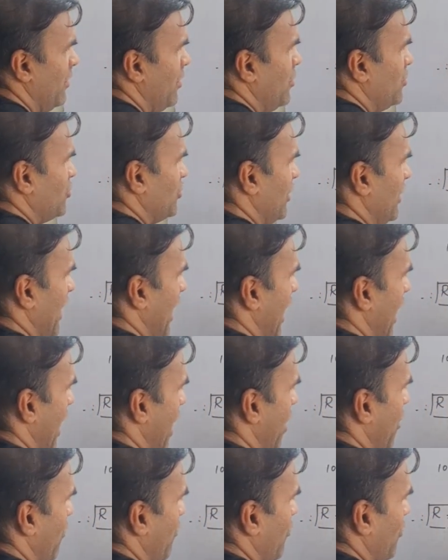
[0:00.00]
So
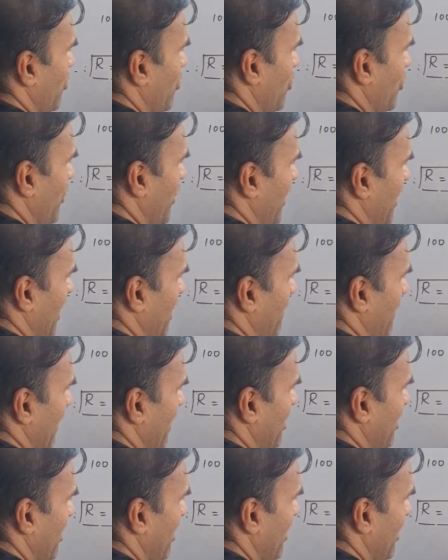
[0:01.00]
now, unitary
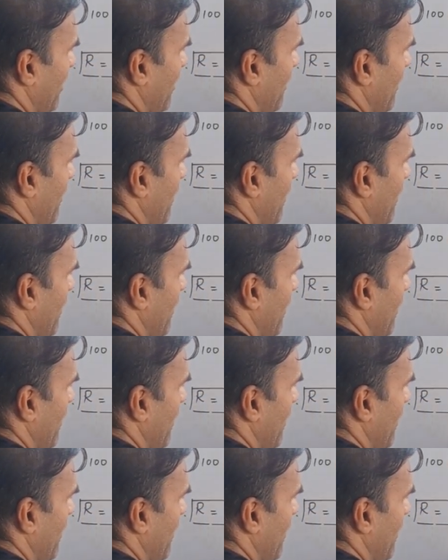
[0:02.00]
method.